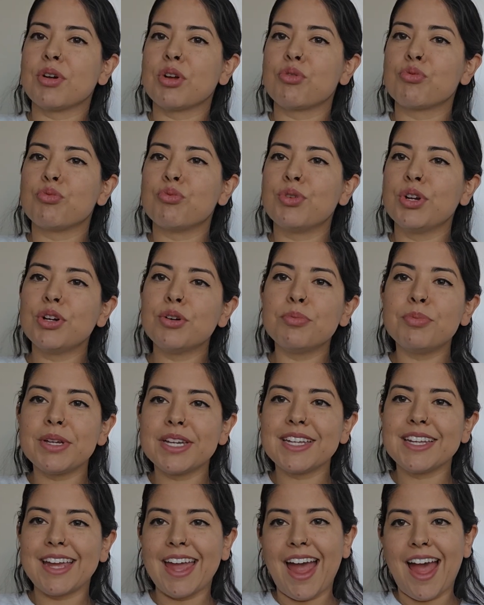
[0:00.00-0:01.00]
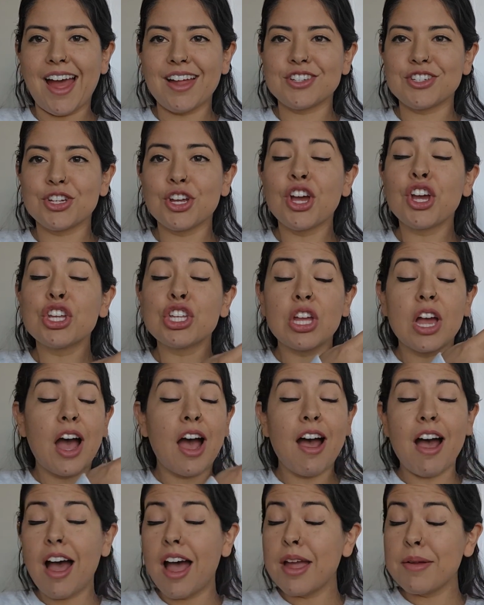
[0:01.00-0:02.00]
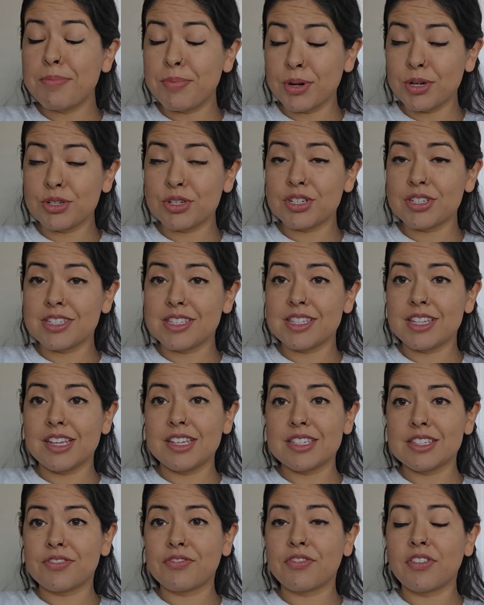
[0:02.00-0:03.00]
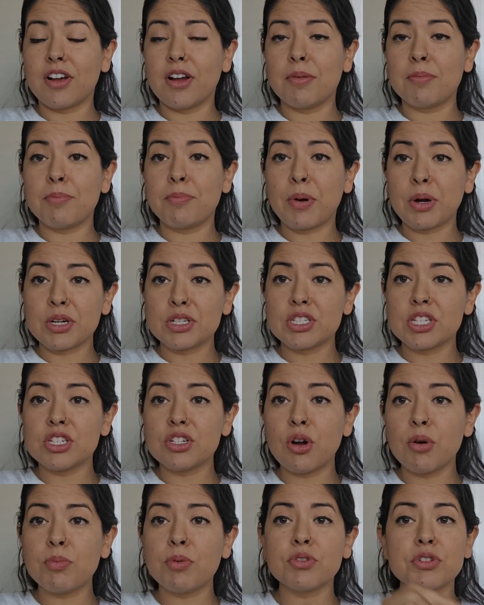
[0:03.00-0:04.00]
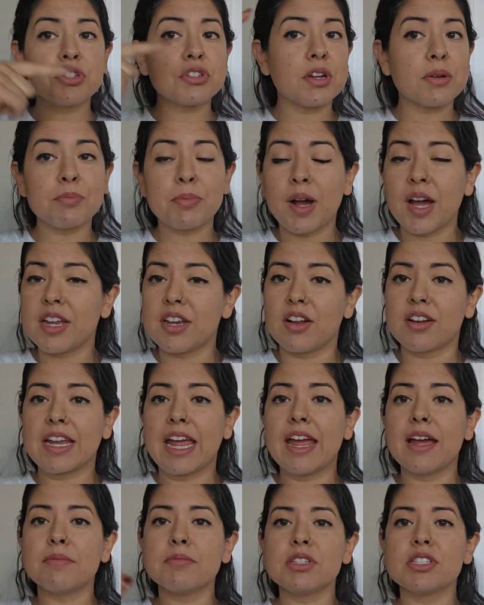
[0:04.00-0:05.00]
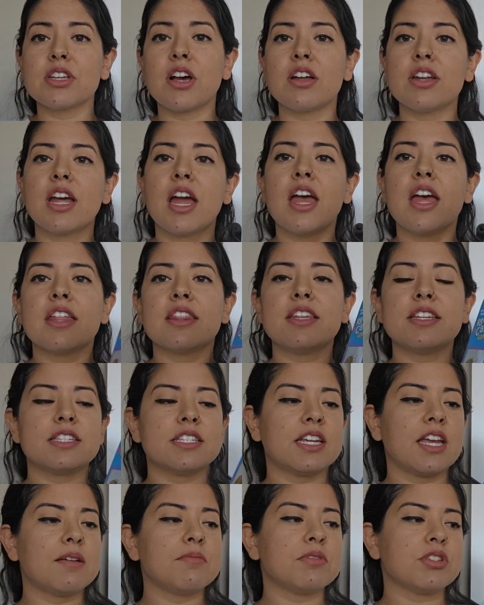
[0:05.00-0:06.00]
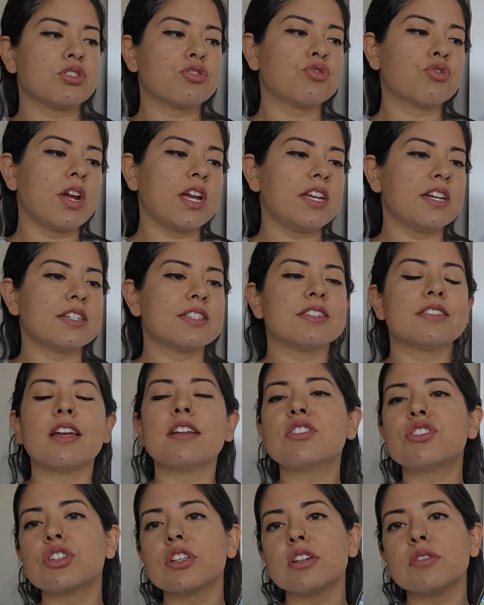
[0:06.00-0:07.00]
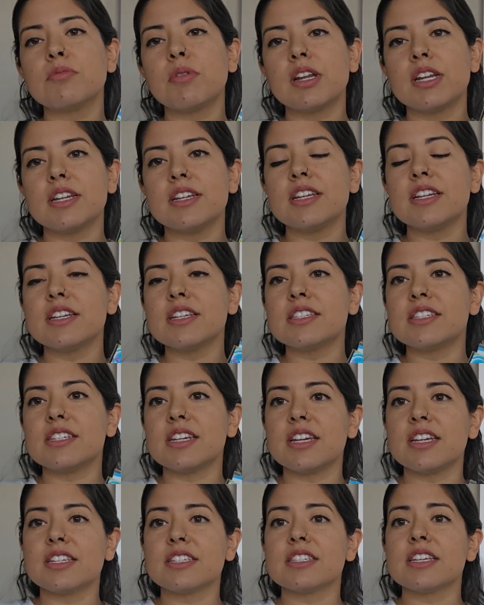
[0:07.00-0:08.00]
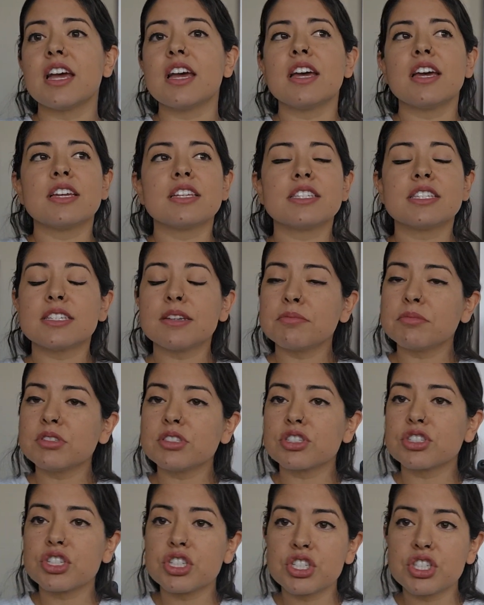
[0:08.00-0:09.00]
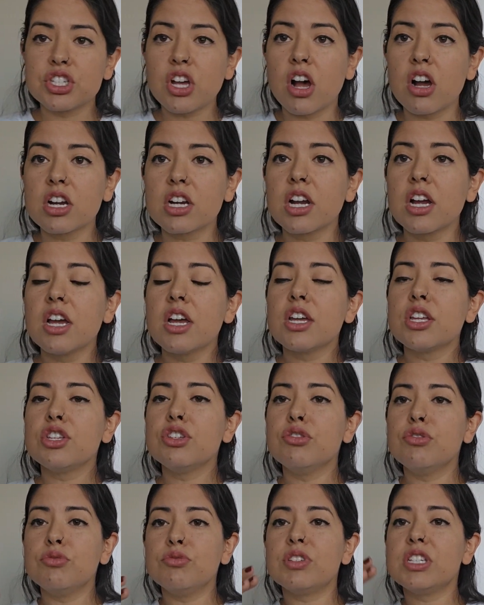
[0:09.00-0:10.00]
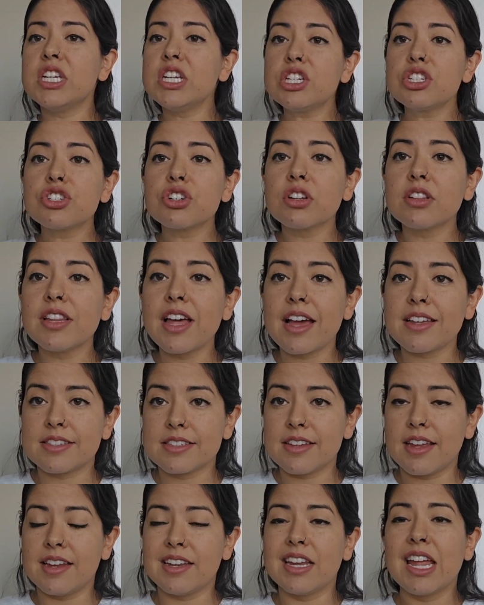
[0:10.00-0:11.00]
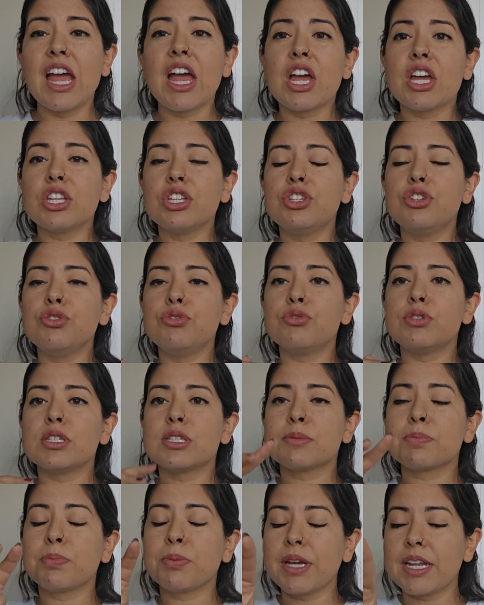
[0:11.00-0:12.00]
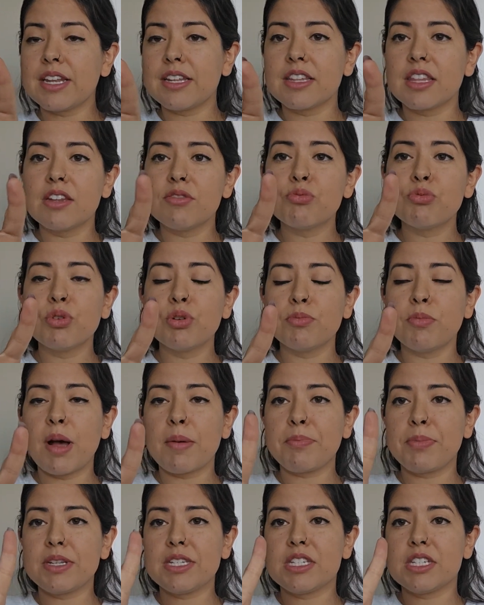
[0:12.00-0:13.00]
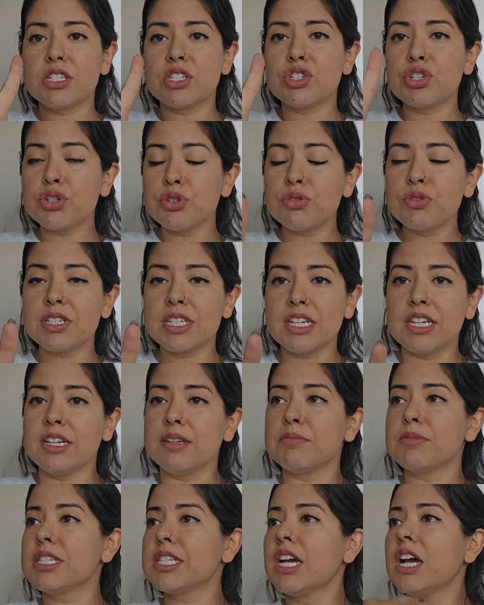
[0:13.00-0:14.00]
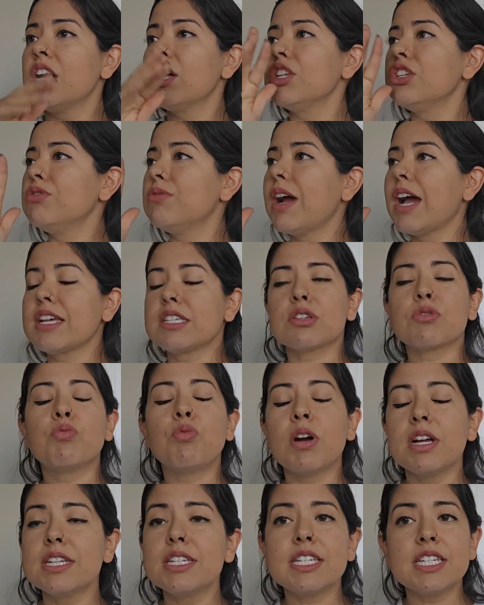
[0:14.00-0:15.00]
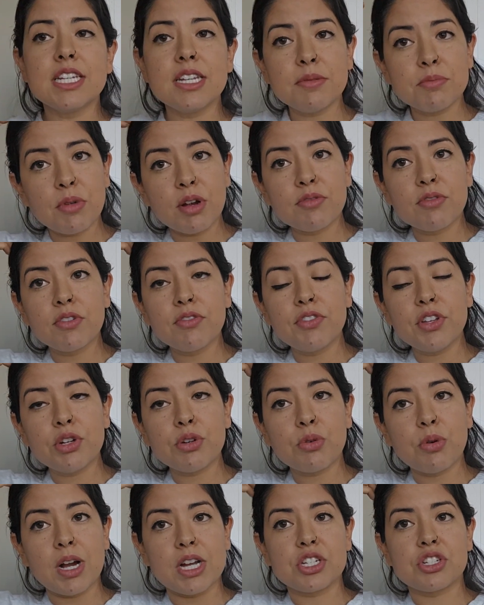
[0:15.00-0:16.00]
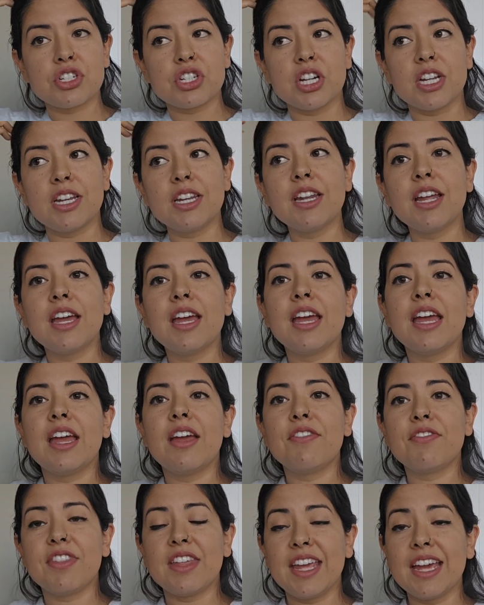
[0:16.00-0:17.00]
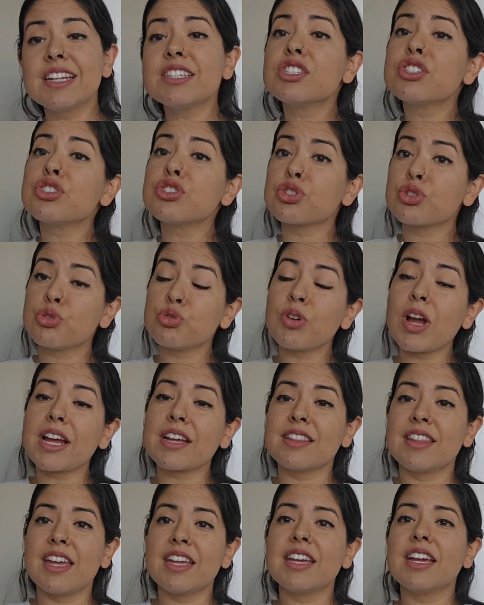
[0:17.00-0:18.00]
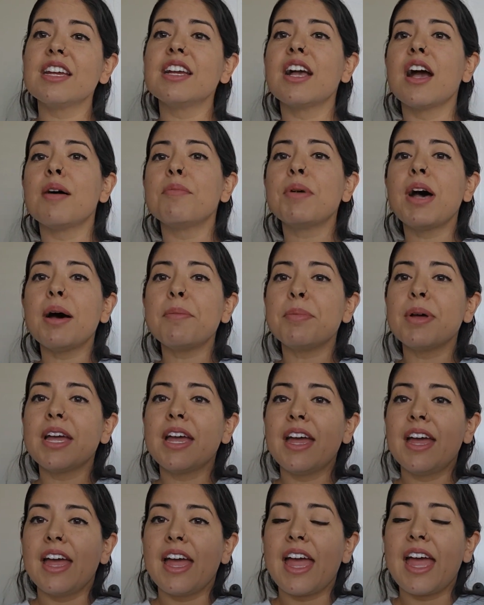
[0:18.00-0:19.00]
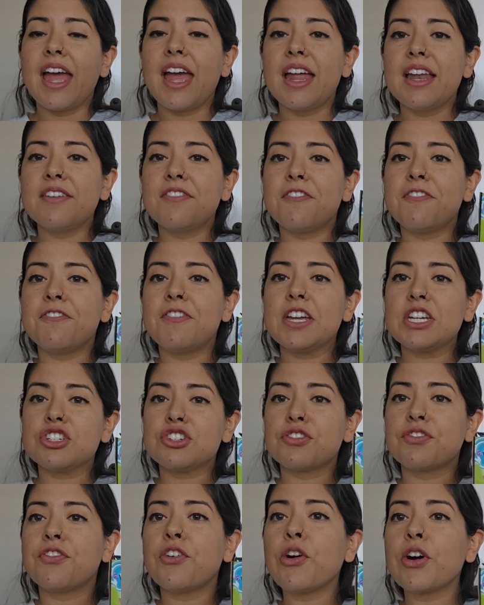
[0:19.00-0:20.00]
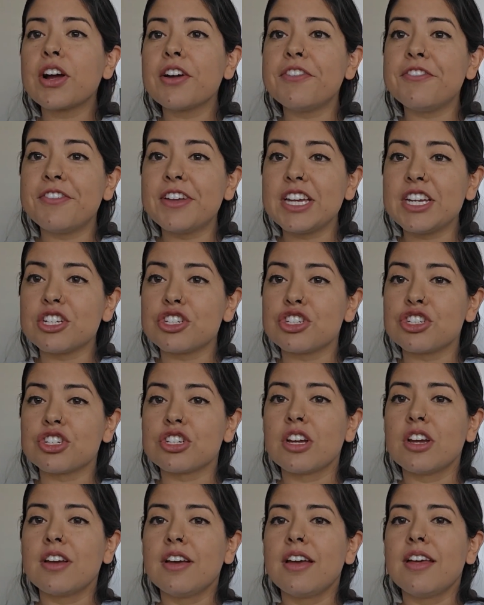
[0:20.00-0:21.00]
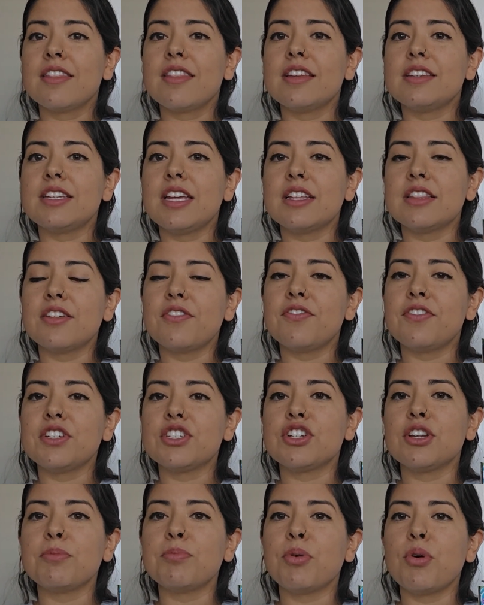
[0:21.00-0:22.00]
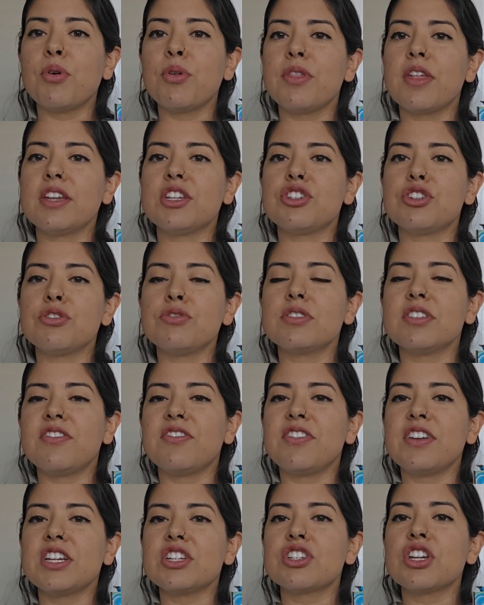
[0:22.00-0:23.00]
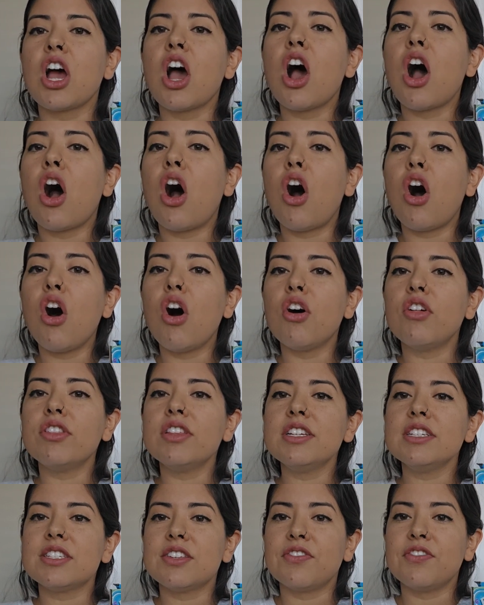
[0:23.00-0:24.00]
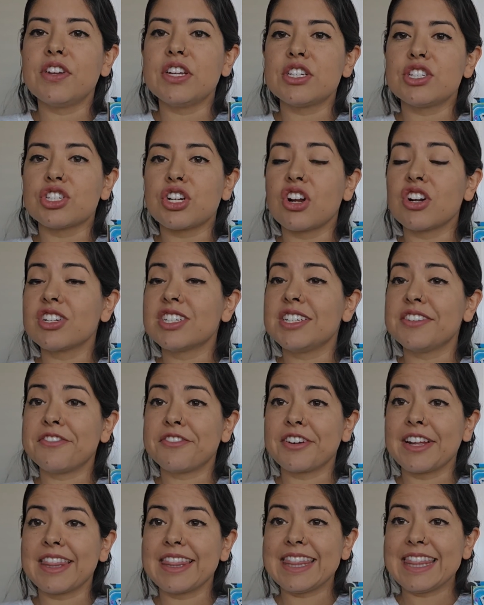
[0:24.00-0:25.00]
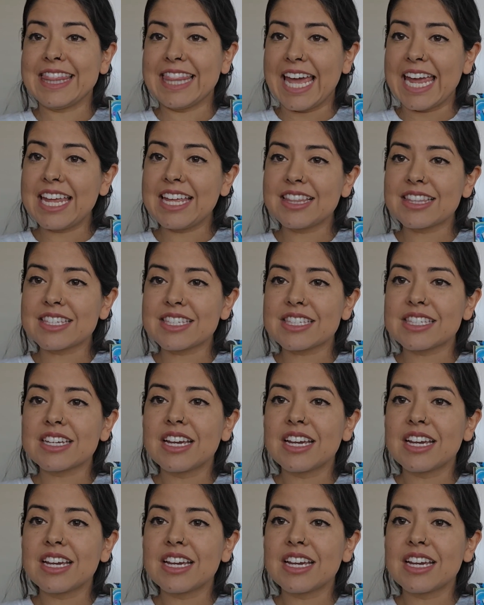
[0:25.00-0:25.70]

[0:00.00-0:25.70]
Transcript: Real big catch. I purchased this from Barnes & Noble. You can buy it on Amazon. This game is great. Essentially what it is similar to Zonk. You teach your lesson. You split the room up into 2 teams. You ask one team a review question. If the answer's correct, they can come up and fish for a fish. They take the fishing pole, they choose a fish. All these fish are different lengths